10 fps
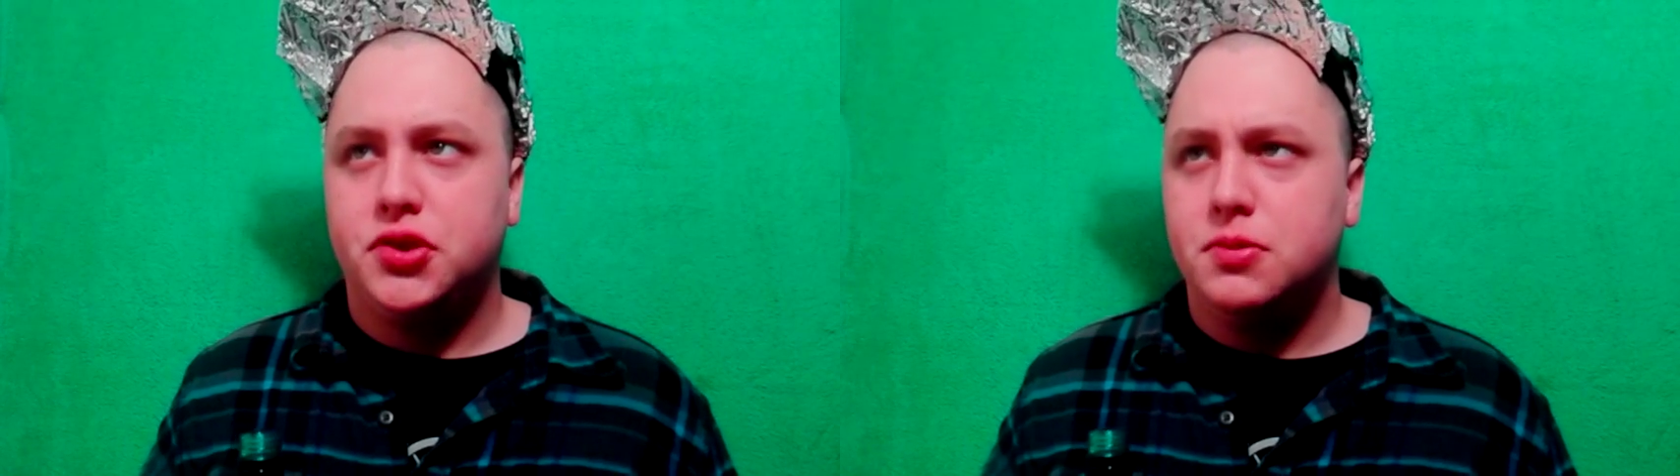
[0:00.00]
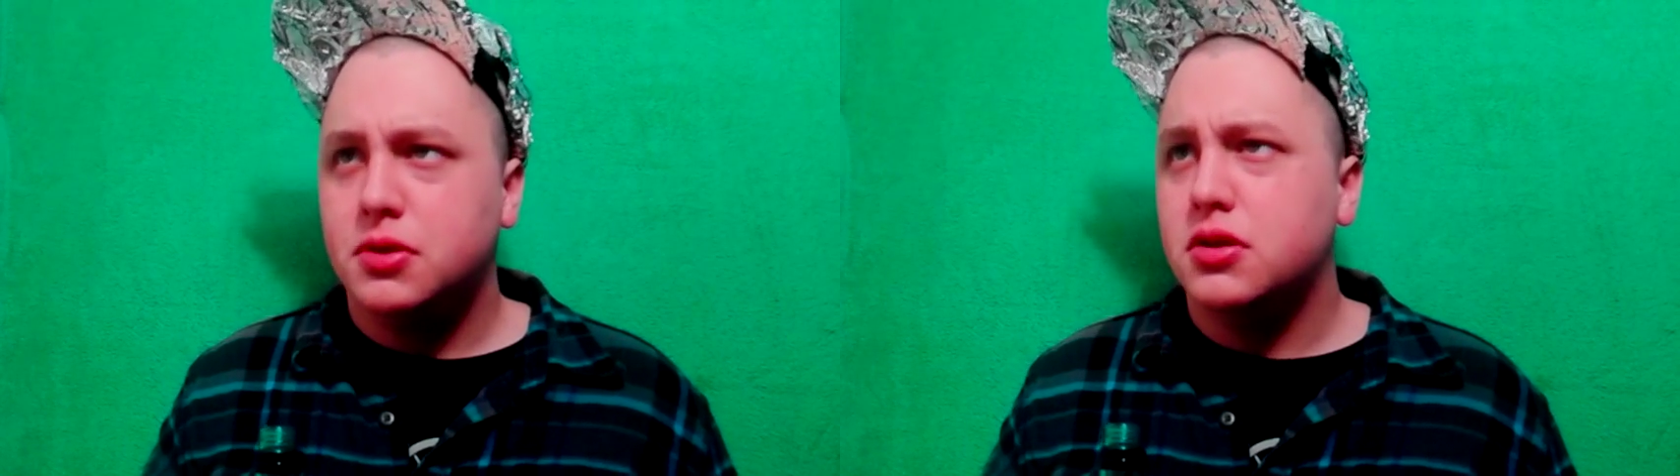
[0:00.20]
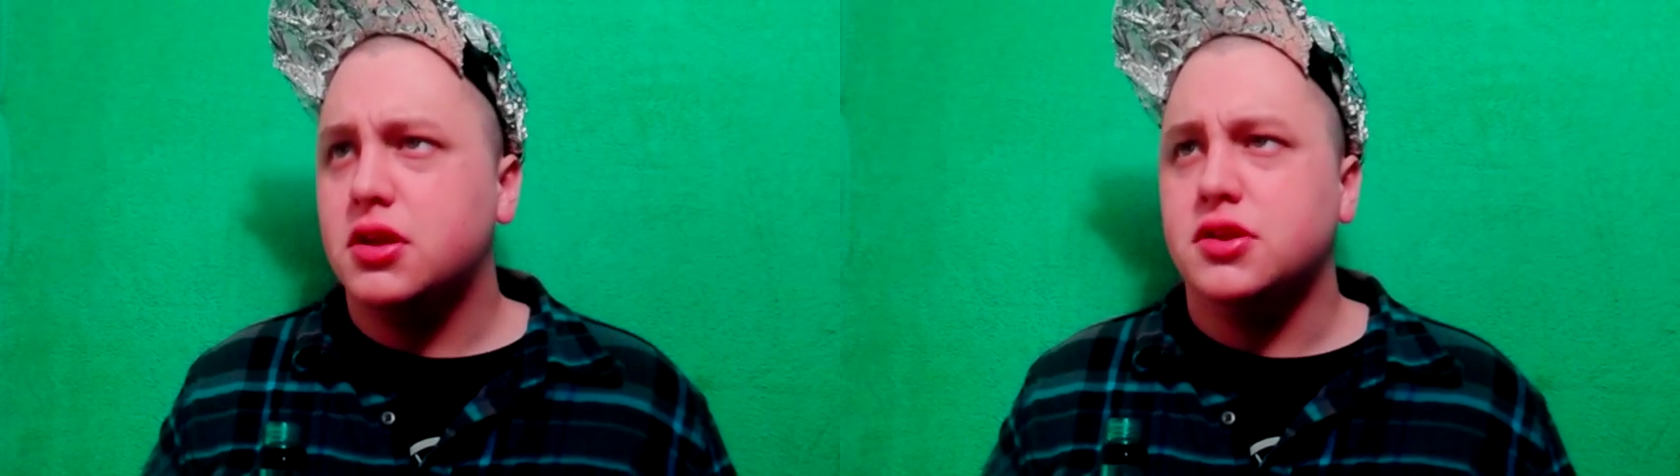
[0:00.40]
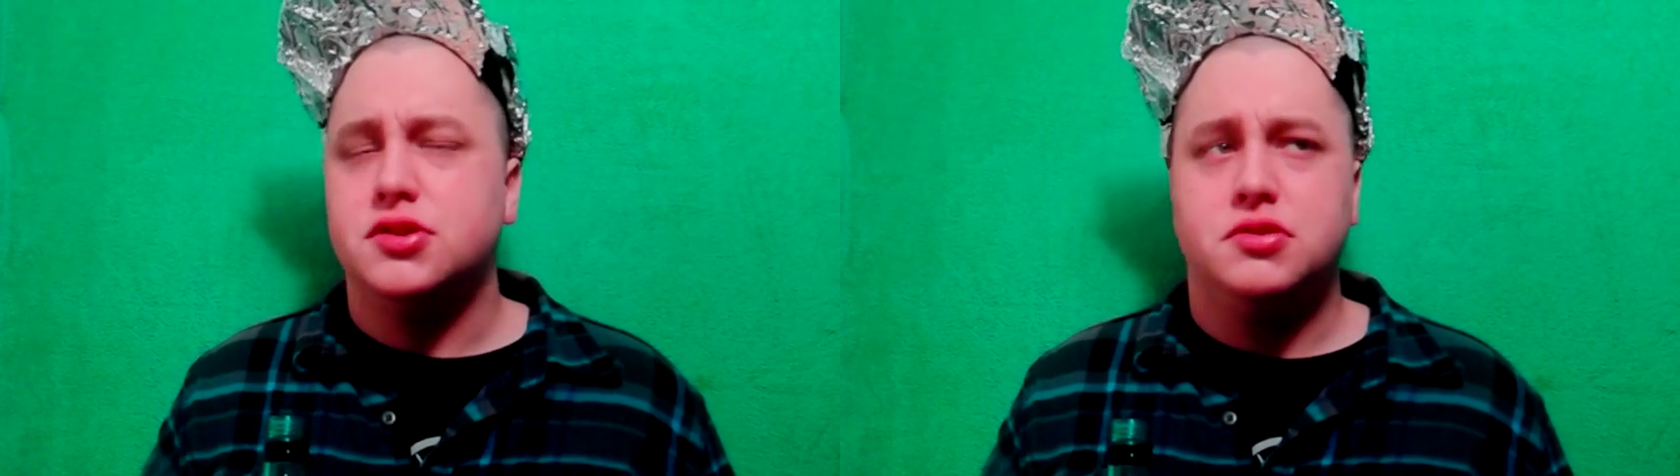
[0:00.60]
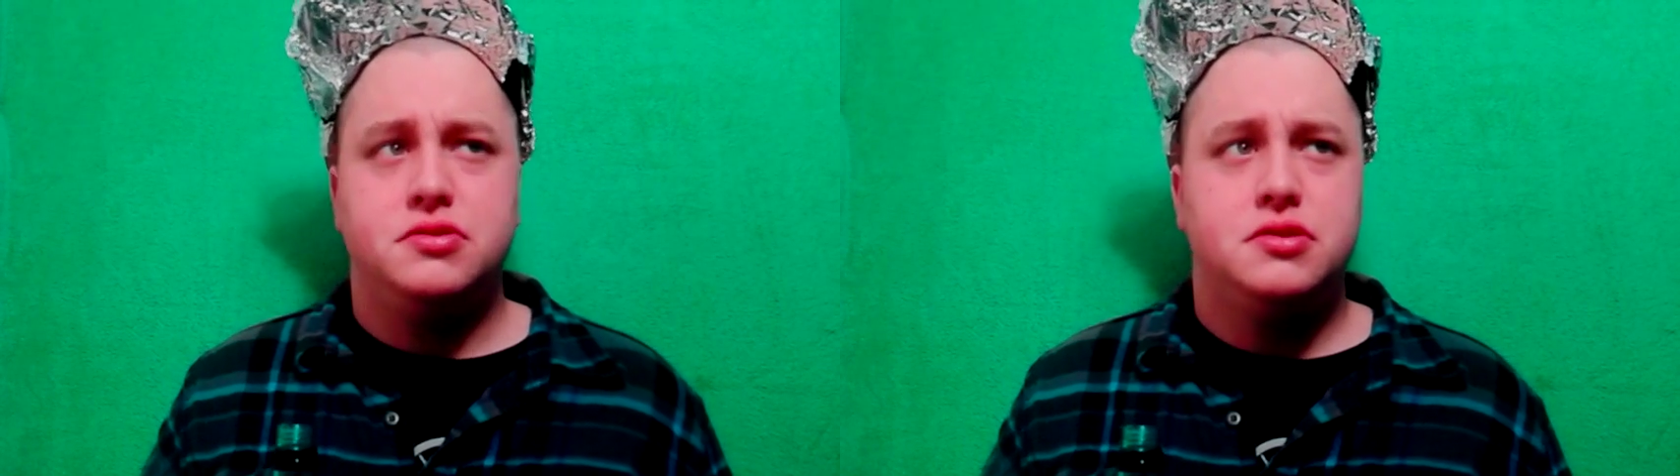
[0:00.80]
Cuba Gooding
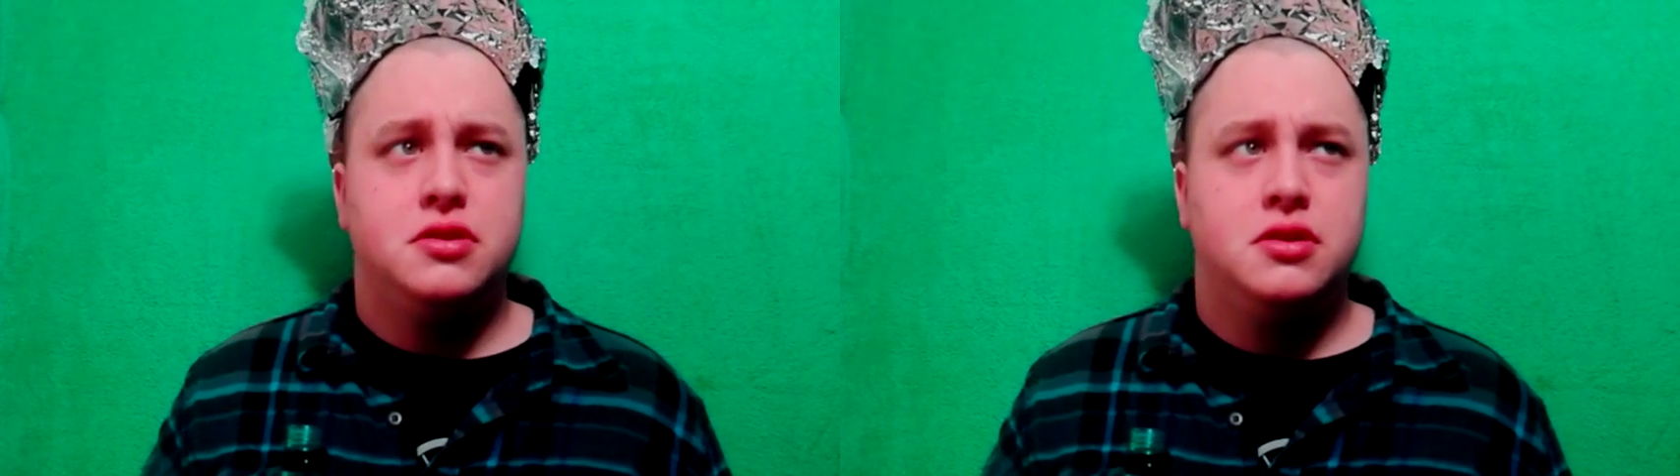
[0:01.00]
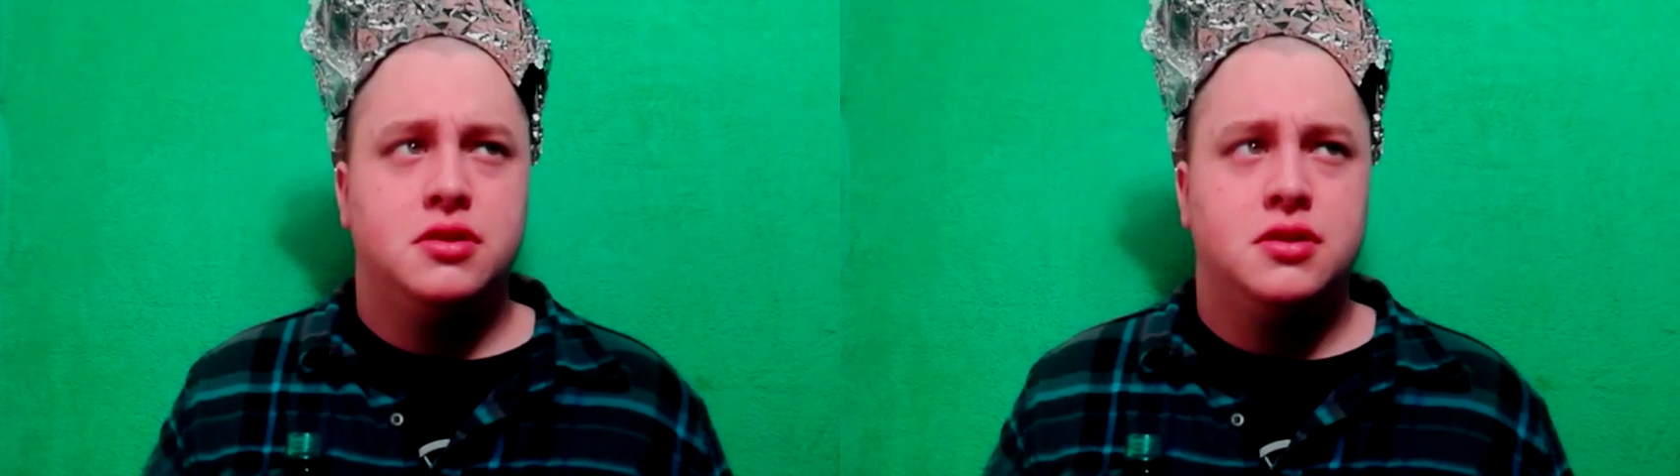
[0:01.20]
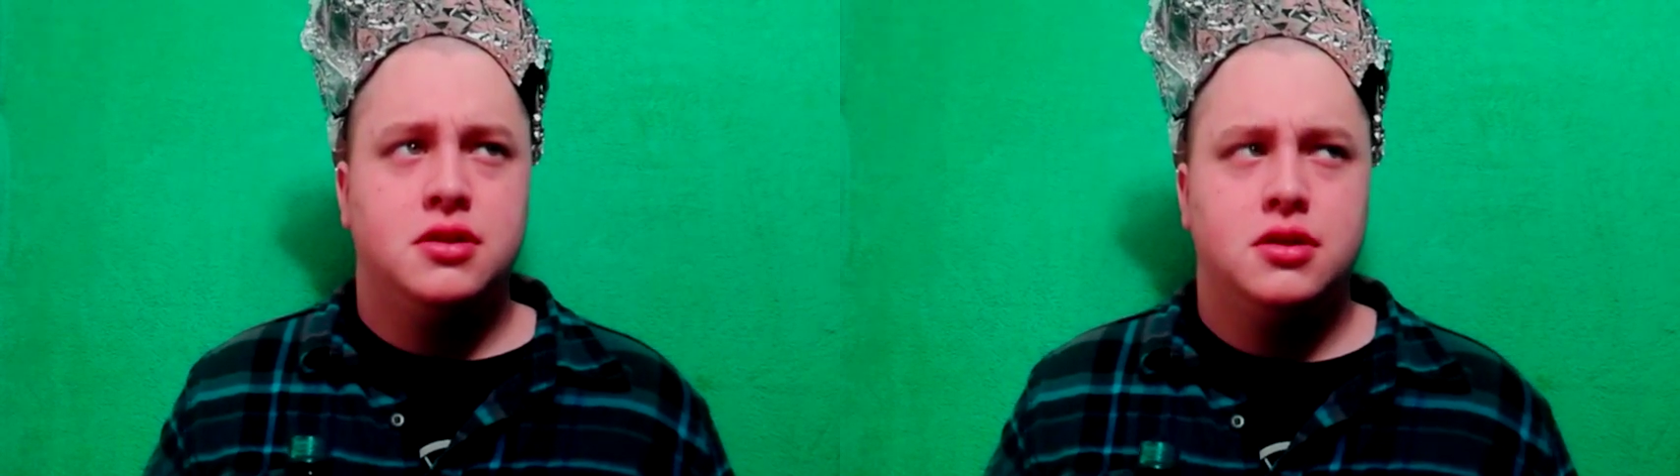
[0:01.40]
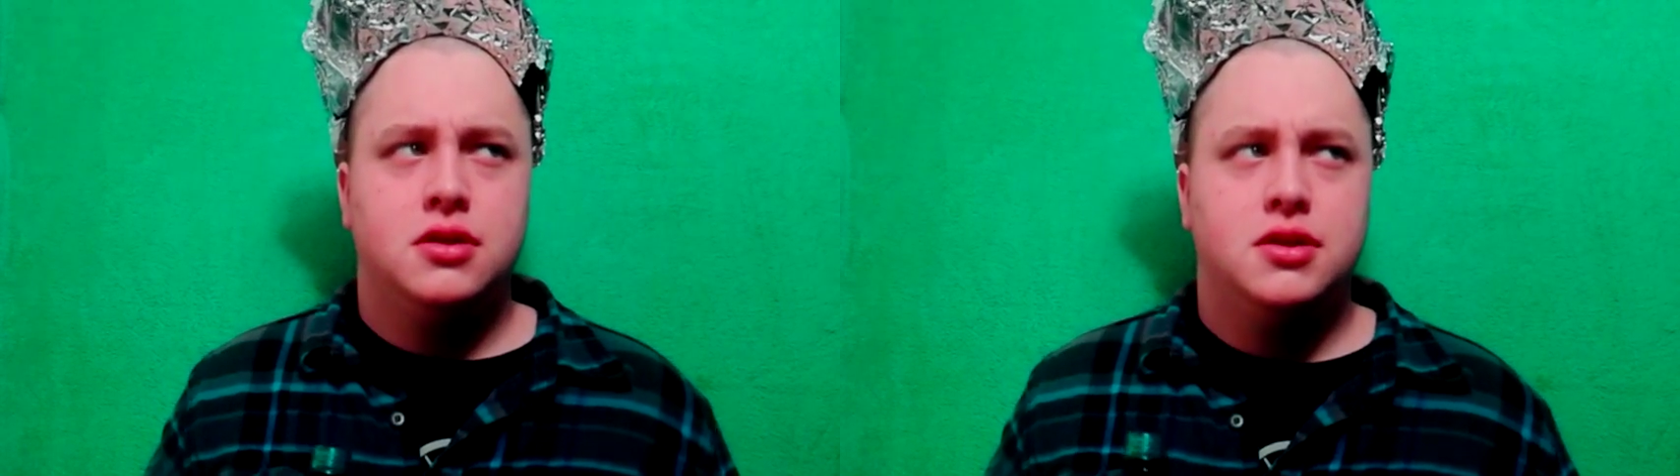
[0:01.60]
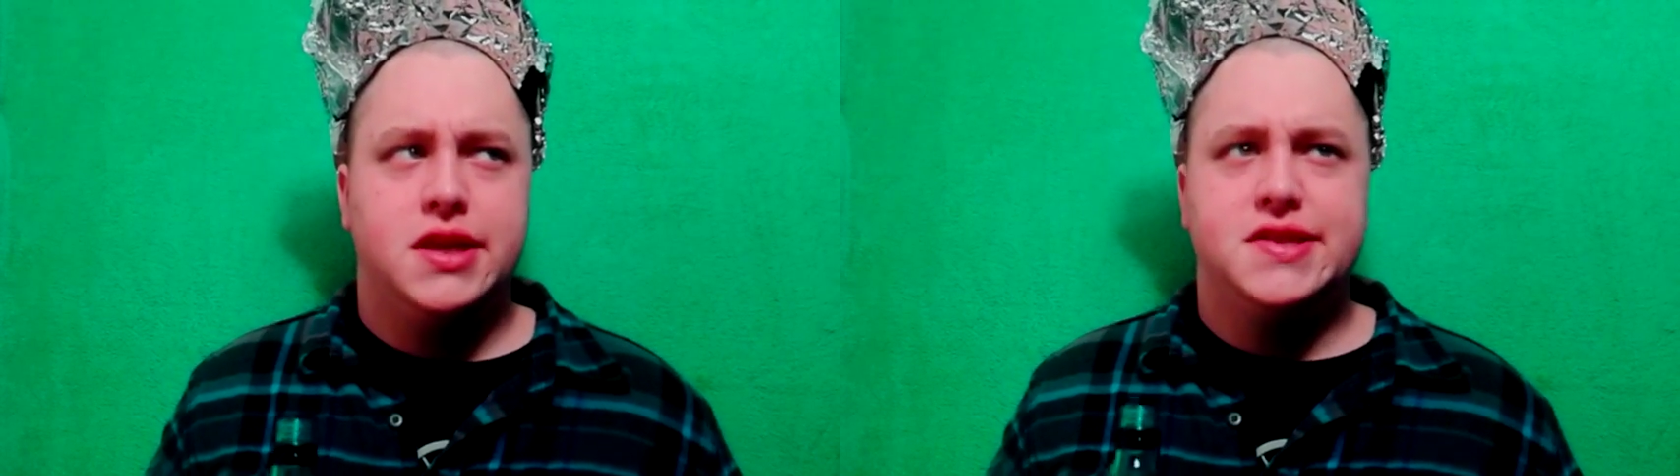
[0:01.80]
Jr.
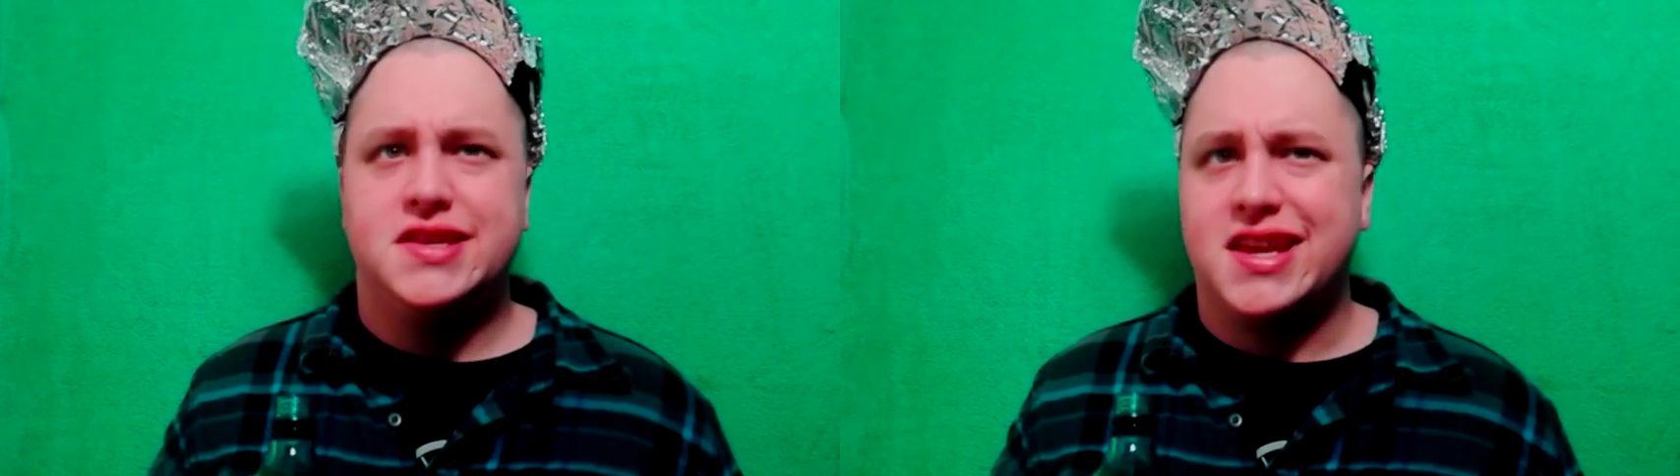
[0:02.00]
is